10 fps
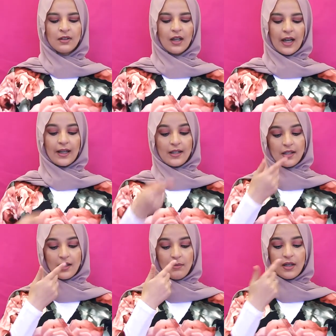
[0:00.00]
Like, I could
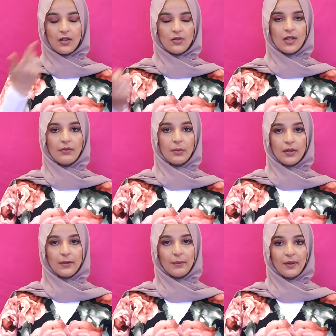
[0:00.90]
see my nose. I have a
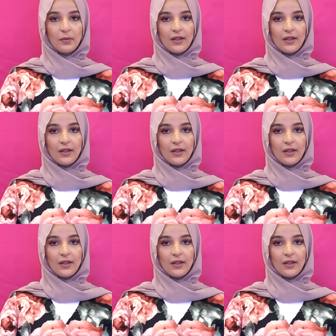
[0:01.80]
pretty big one.